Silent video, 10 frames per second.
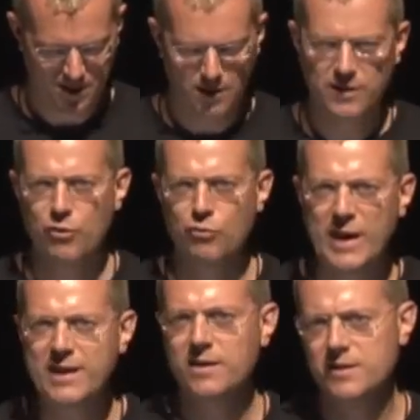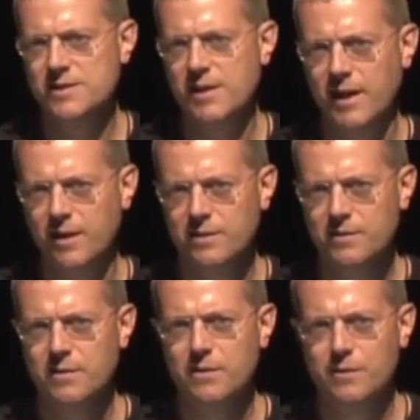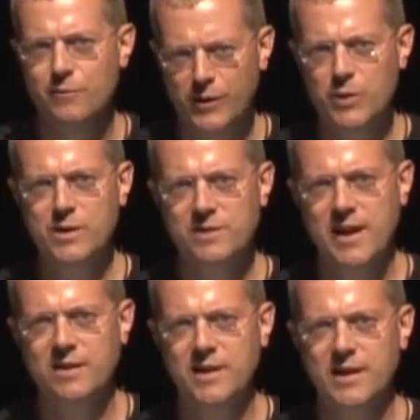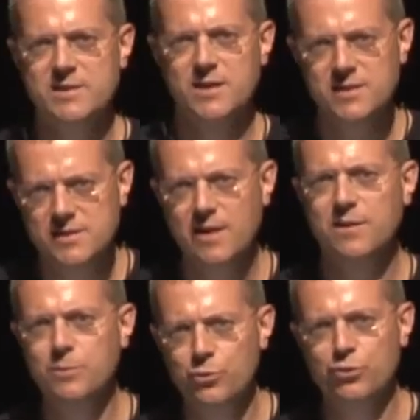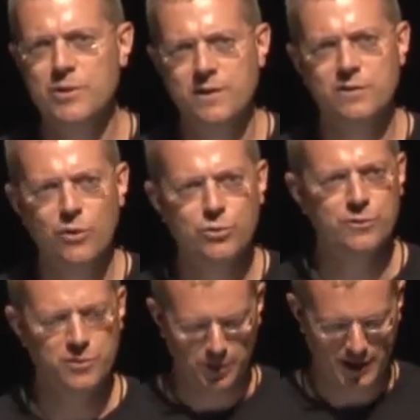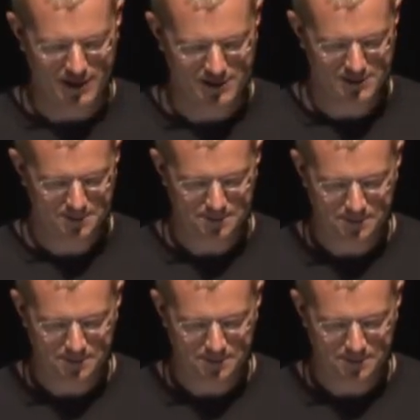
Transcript: There are regulars there, frequent attendees that set the mood and the tone of the place.